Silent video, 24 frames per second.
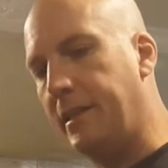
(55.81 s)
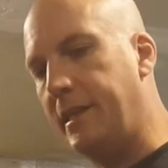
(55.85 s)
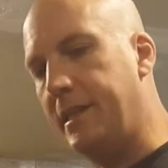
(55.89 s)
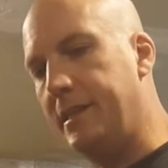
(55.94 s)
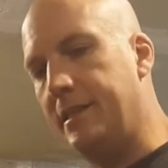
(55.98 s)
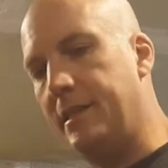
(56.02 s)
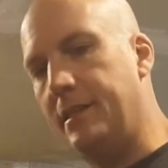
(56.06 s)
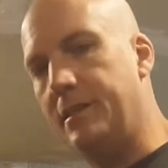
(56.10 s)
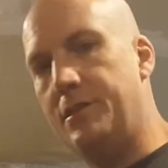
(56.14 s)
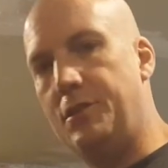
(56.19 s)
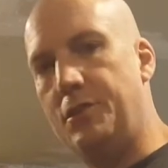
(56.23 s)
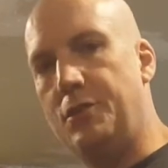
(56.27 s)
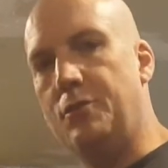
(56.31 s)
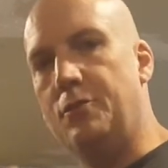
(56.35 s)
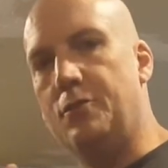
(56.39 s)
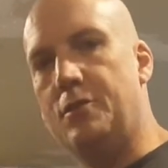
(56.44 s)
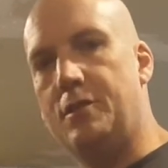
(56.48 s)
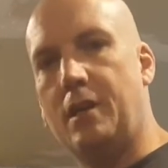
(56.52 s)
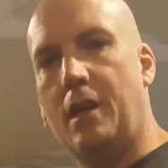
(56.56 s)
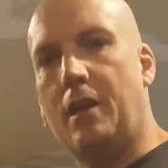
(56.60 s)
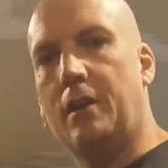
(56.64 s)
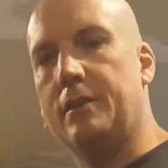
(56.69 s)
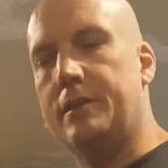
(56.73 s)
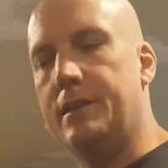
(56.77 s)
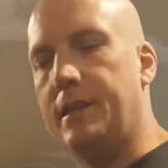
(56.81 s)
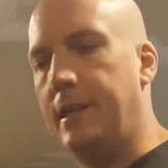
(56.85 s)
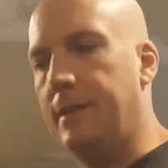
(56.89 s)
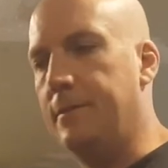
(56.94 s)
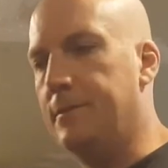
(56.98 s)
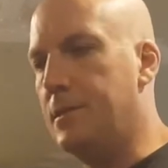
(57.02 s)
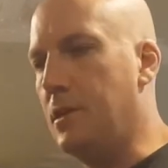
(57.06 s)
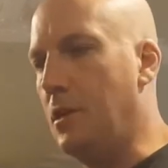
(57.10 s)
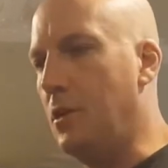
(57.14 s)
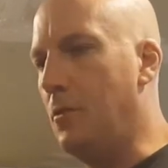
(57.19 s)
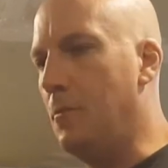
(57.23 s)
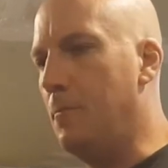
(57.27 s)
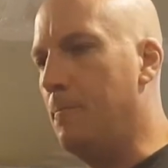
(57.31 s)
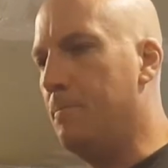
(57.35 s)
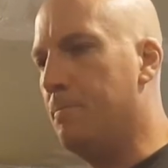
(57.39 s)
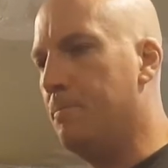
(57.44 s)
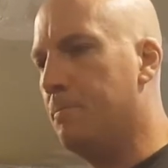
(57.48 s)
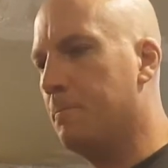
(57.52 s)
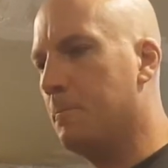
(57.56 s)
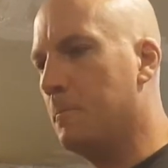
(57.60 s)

leads into subtlety. So